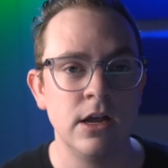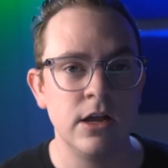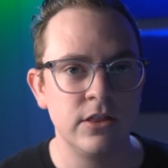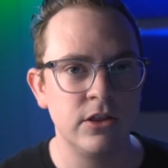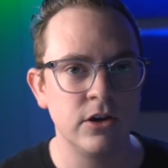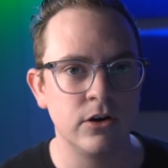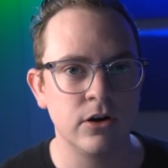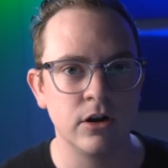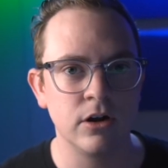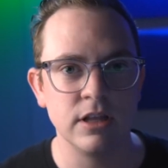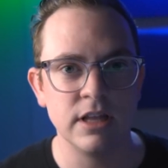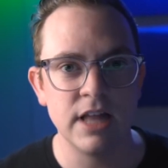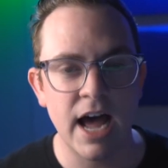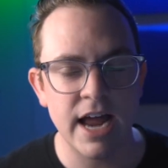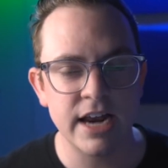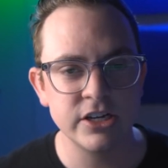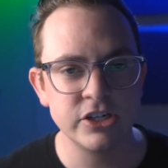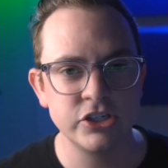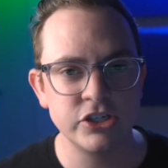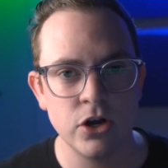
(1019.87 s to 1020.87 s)
There are a
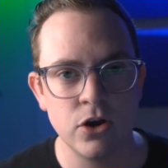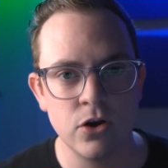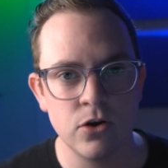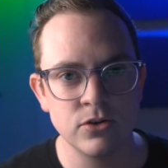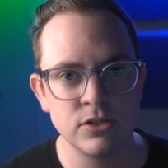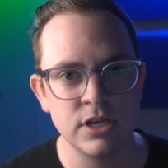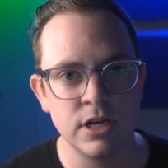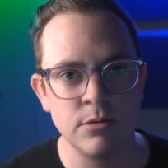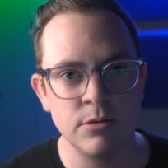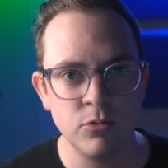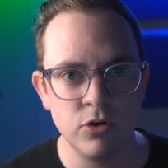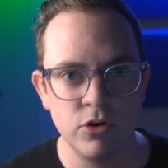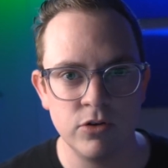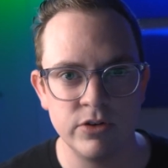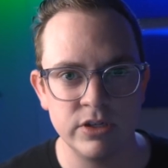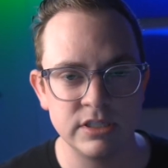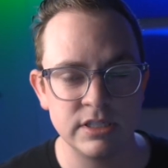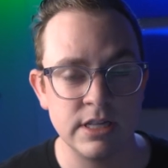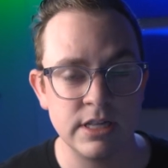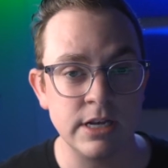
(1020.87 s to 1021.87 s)
lot of shows and
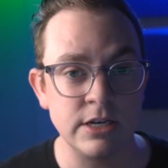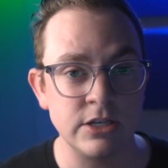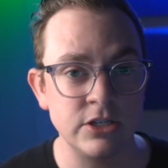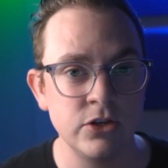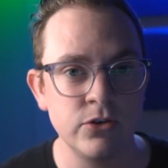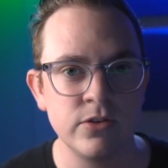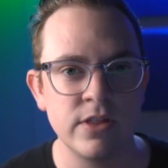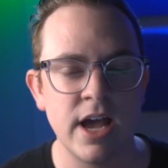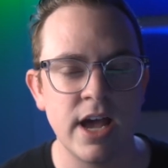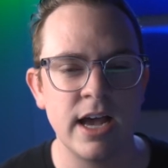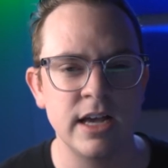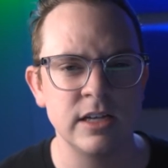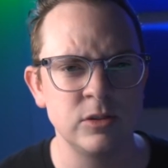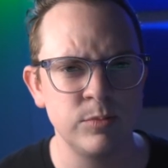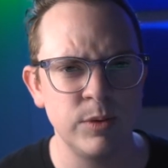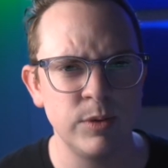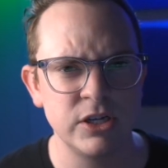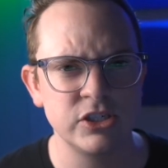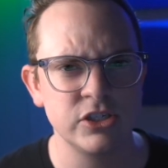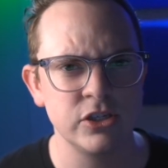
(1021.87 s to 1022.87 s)
movies that do that,
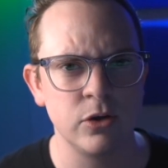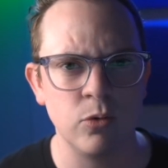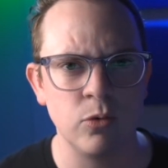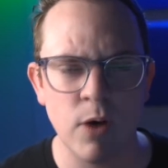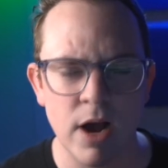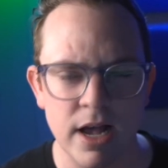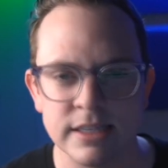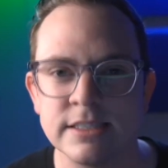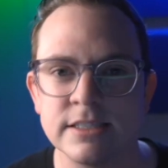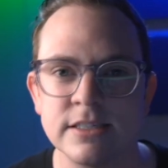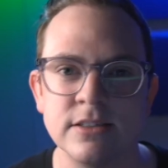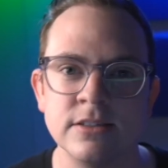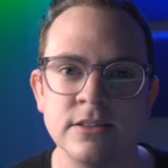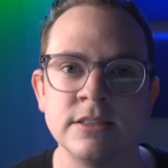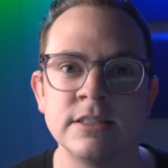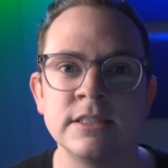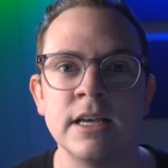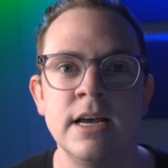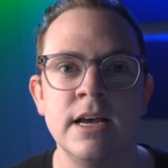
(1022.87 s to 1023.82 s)
especially Westerns.